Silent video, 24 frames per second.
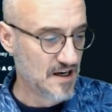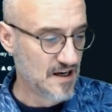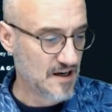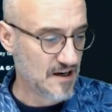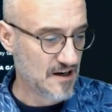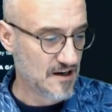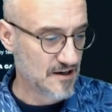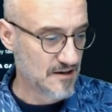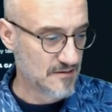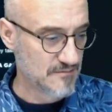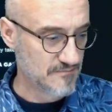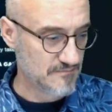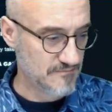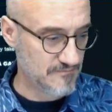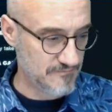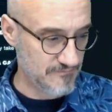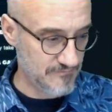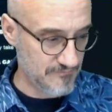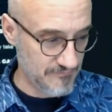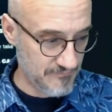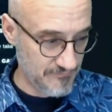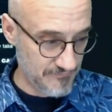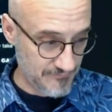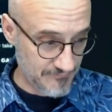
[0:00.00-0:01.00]
1
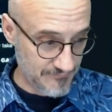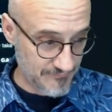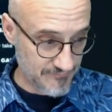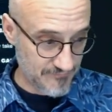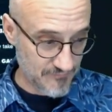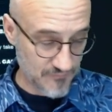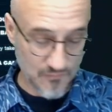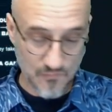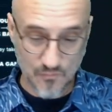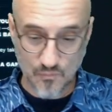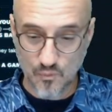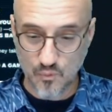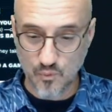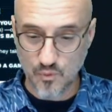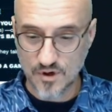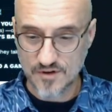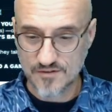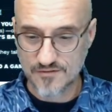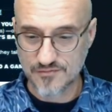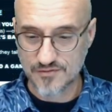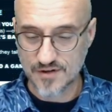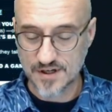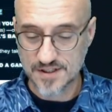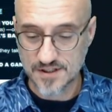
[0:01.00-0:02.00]

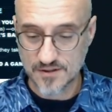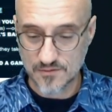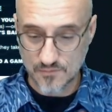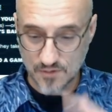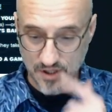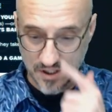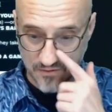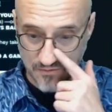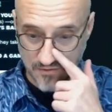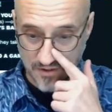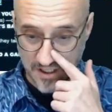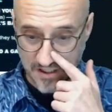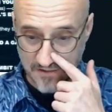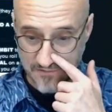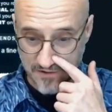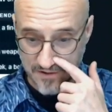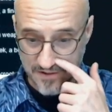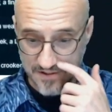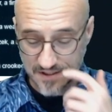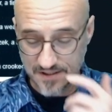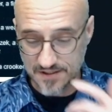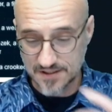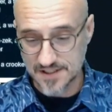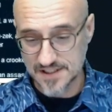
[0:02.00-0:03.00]
friend and 1 rival.
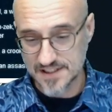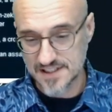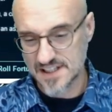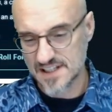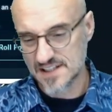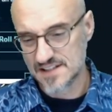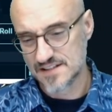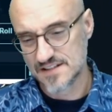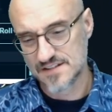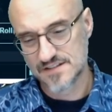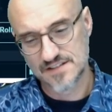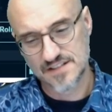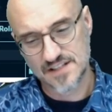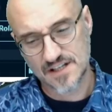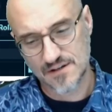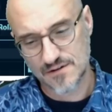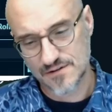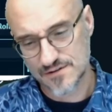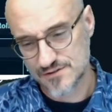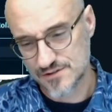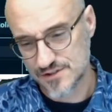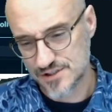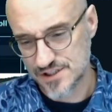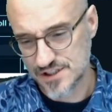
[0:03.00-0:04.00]
Now, again, this
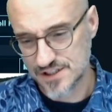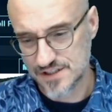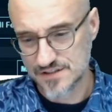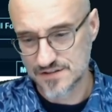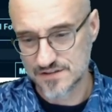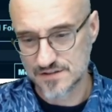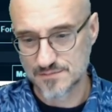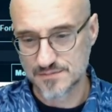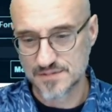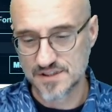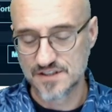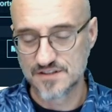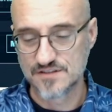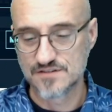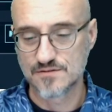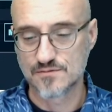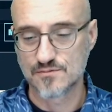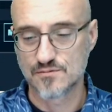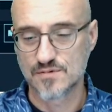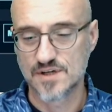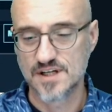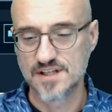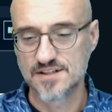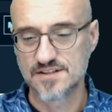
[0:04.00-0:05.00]
character sheet is amazing.
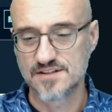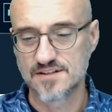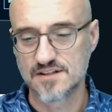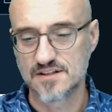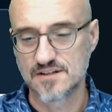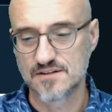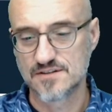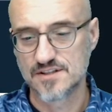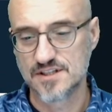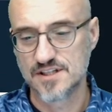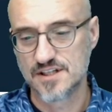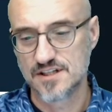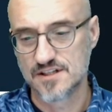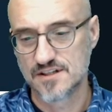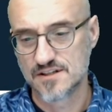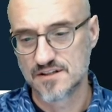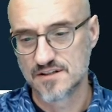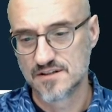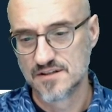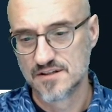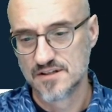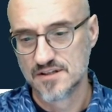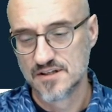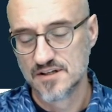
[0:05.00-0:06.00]
Right down
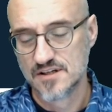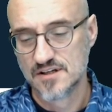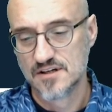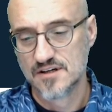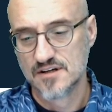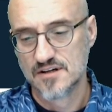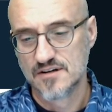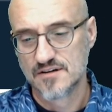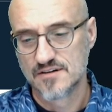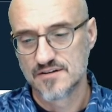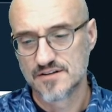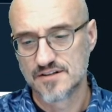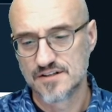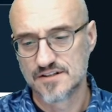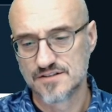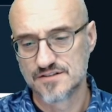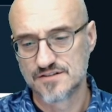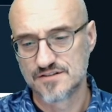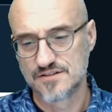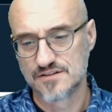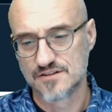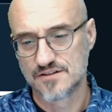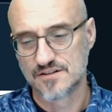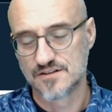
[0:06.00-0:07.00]
here,
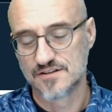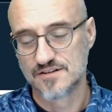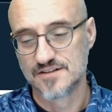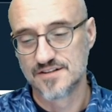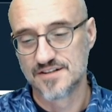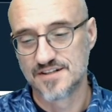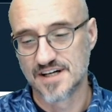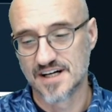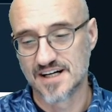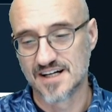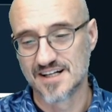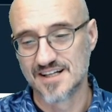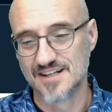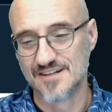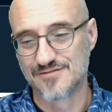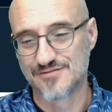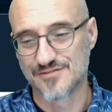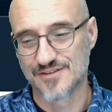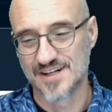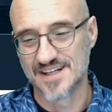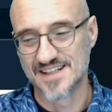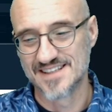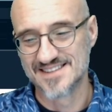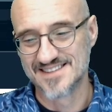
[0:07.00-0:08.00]
there's your deadly
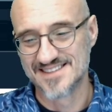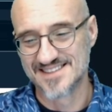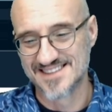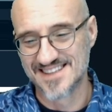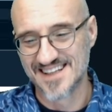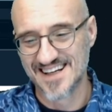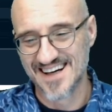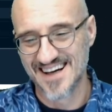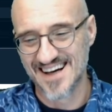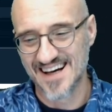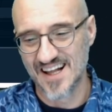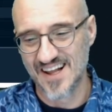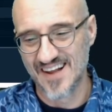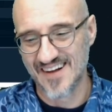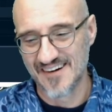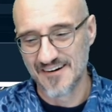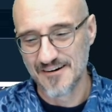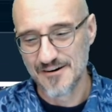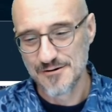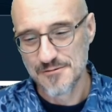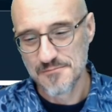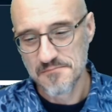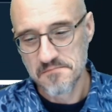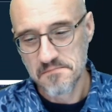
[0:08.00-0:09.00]
friends.
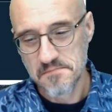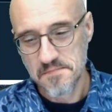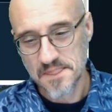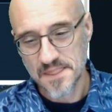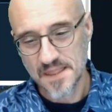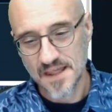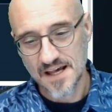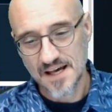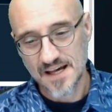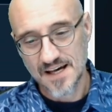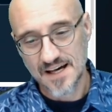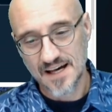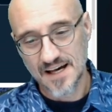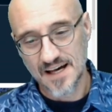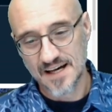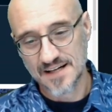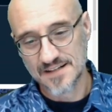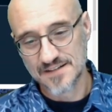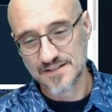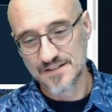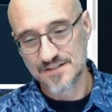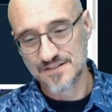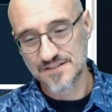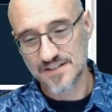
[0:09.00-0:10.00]

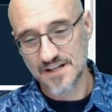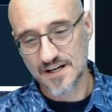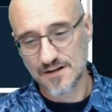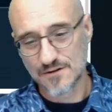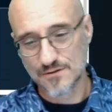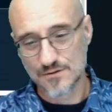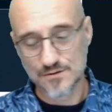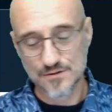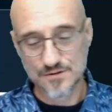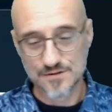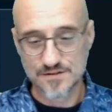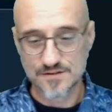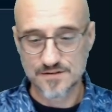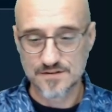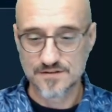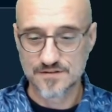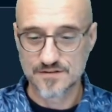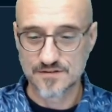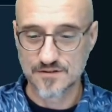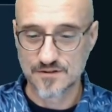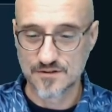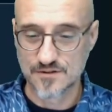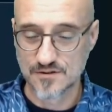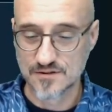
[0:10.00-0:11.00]
And there's arrows.
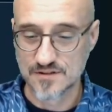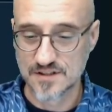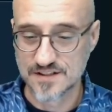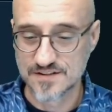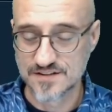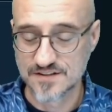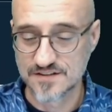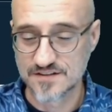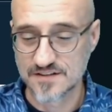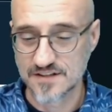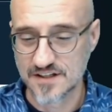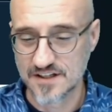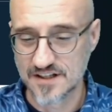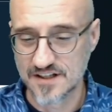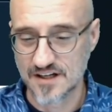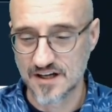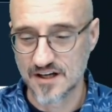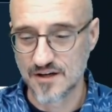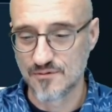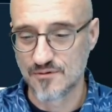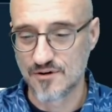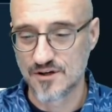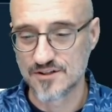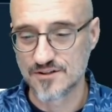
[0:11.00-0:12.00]
So let's say
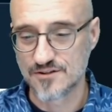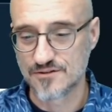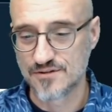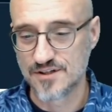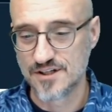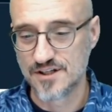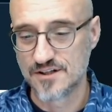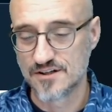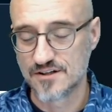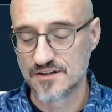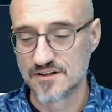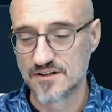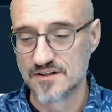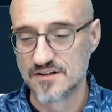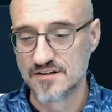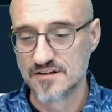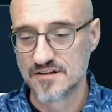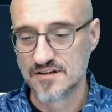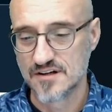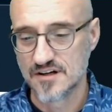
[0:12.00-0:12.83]
I want Krieger.